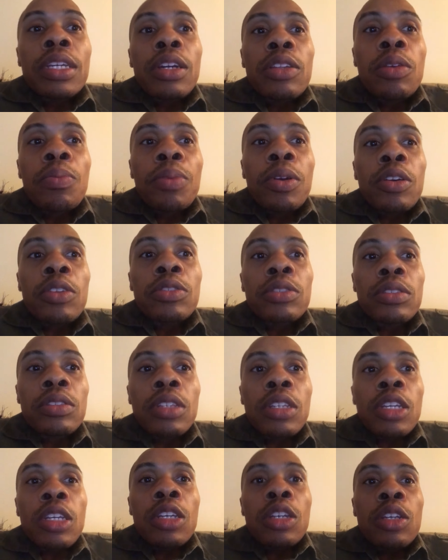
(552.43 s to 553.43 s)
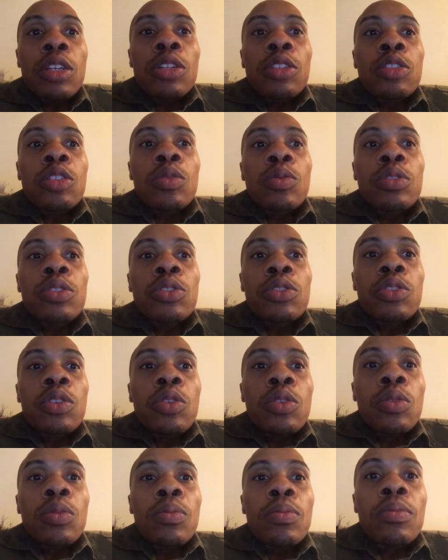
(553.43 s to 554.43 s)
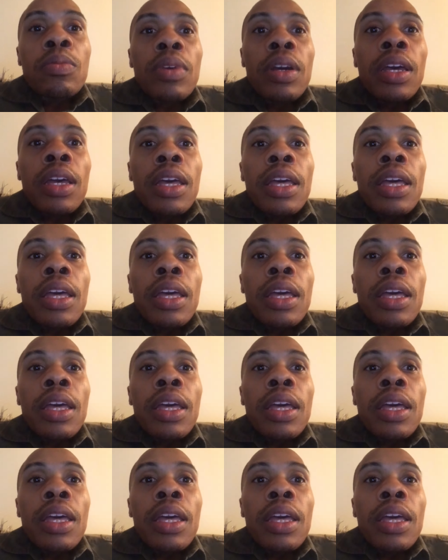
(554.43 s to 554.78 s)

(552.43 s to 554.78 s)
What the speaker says: other person to assume